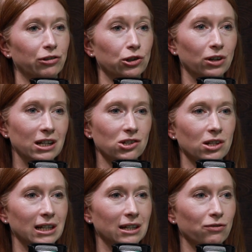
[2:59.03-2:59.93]
and your
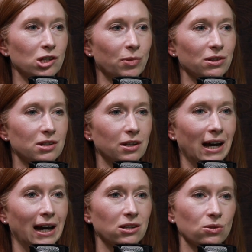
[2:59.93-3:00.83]
insulin in response to
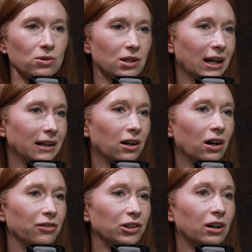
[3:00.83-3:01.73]
that is also getting
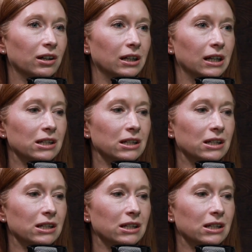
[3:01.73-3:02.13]
higher and higher,